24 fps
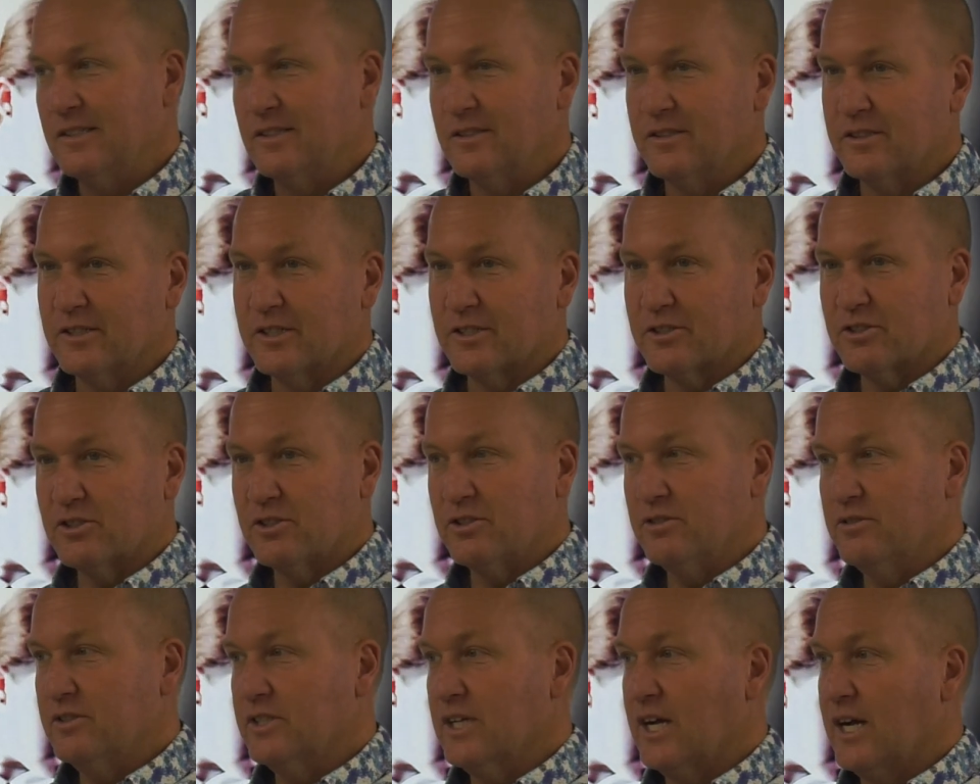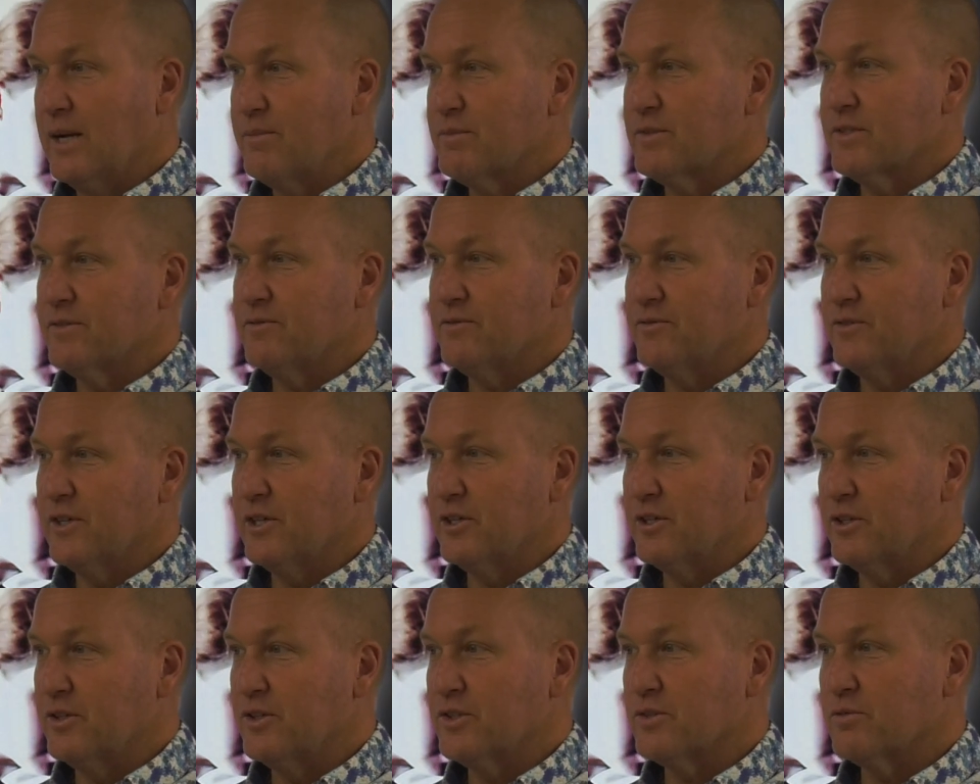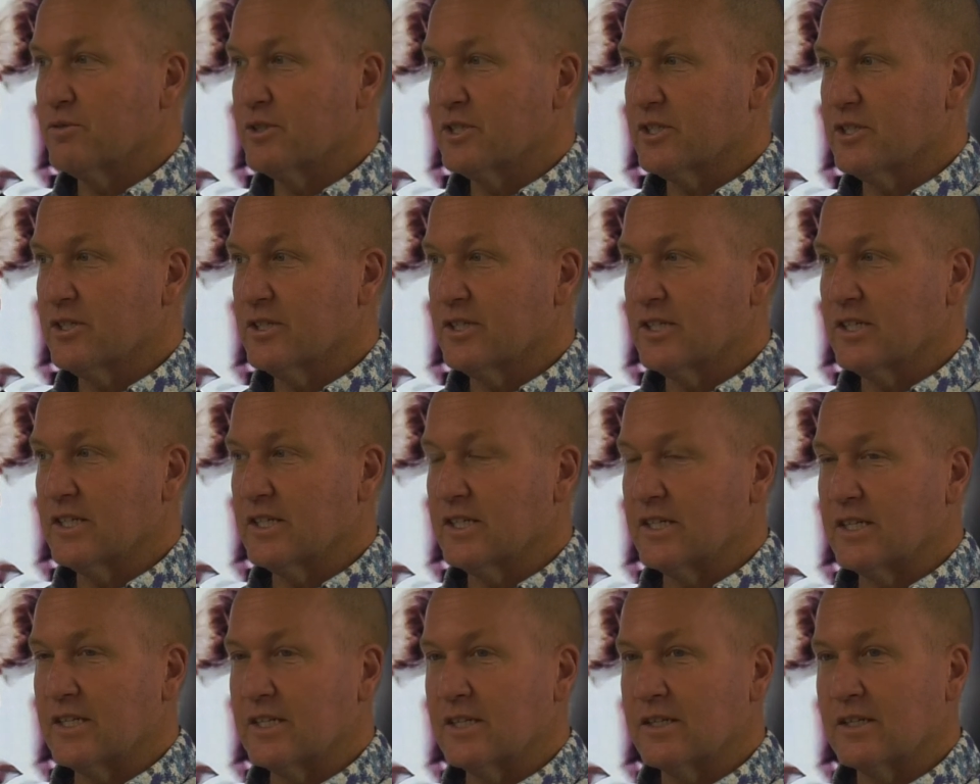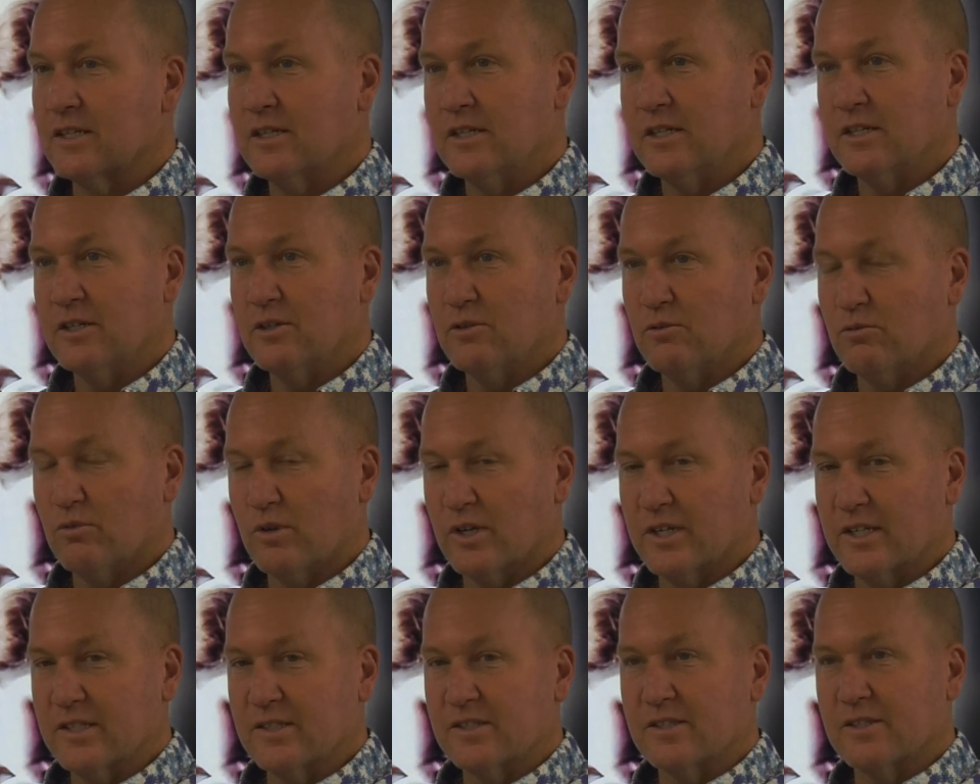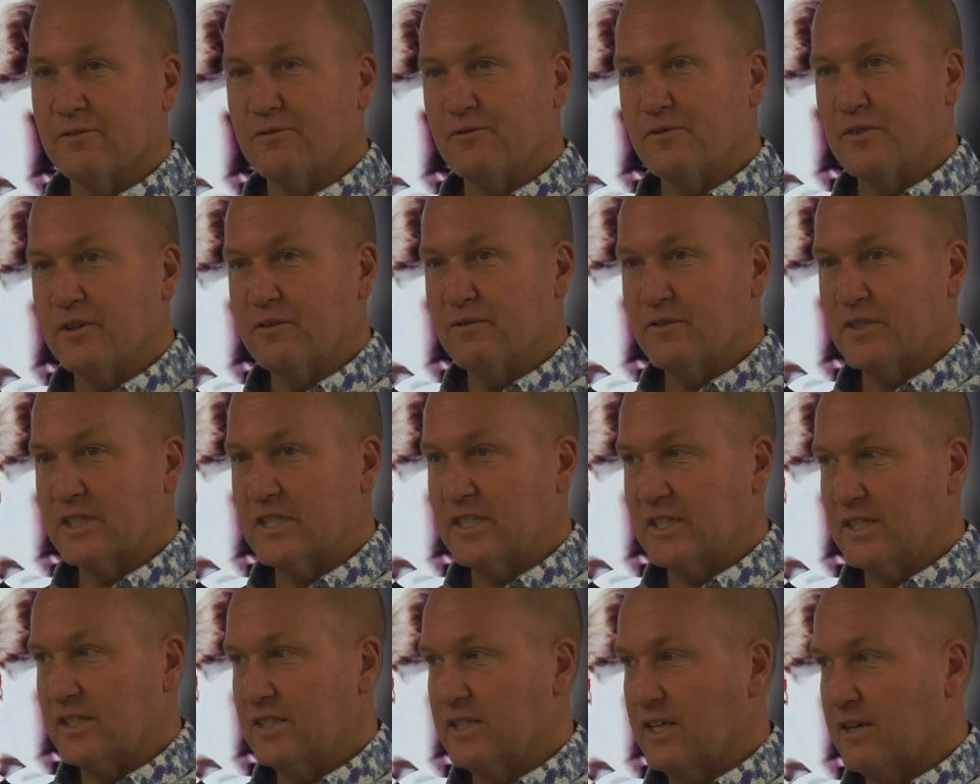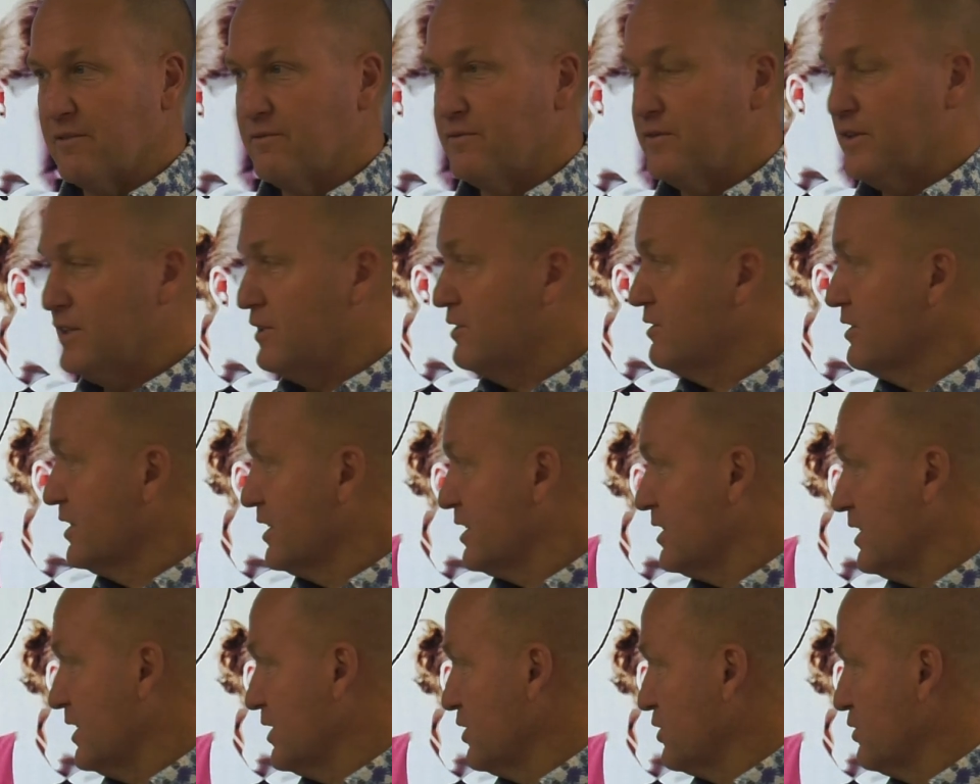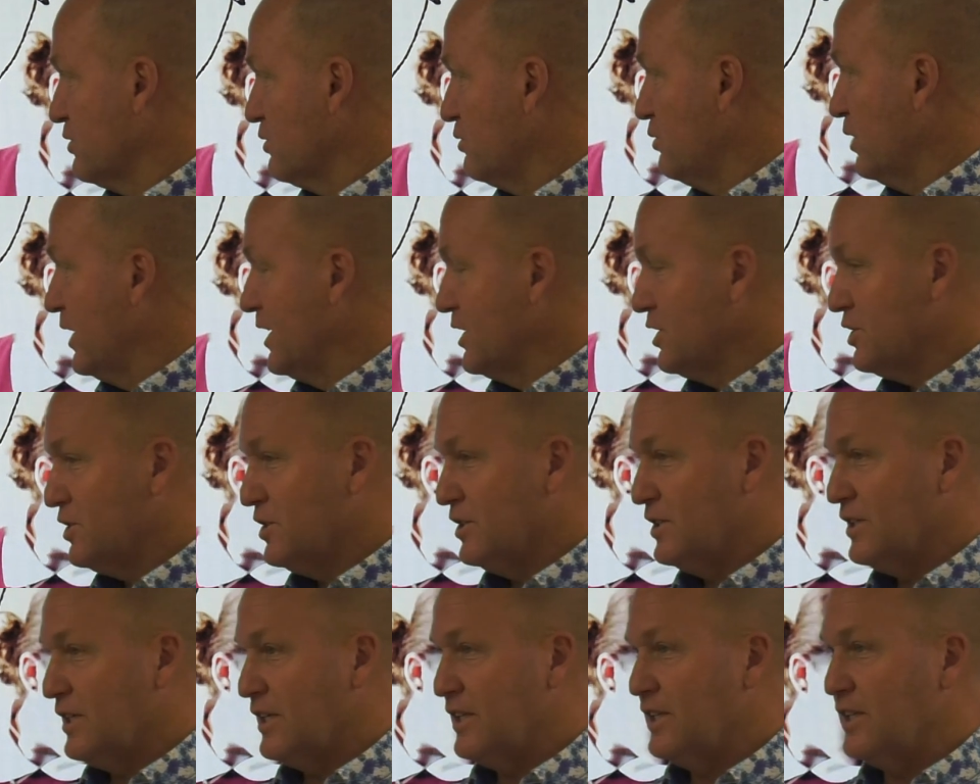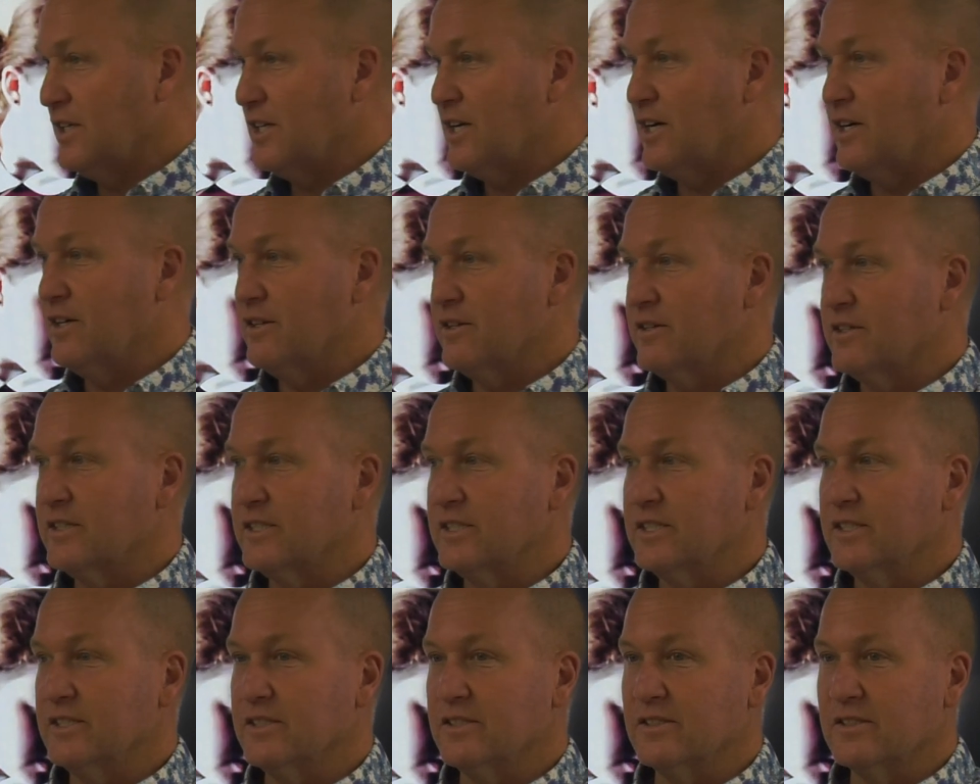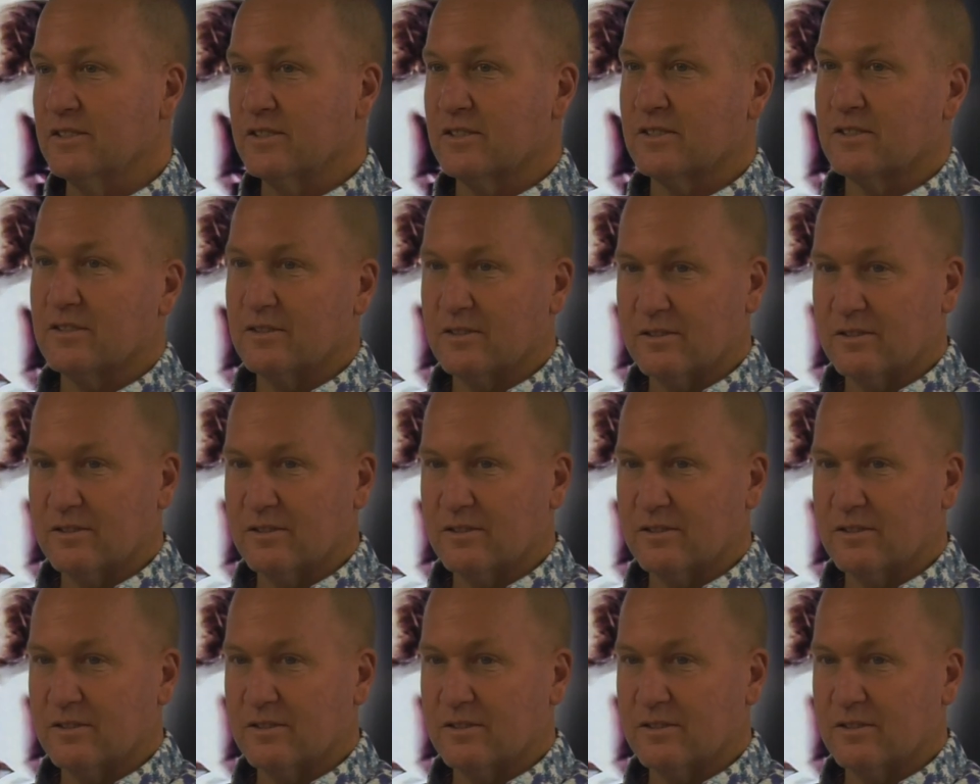There are 2 types of photos we're turning in. One is the 15 that fit your essential question, and the other is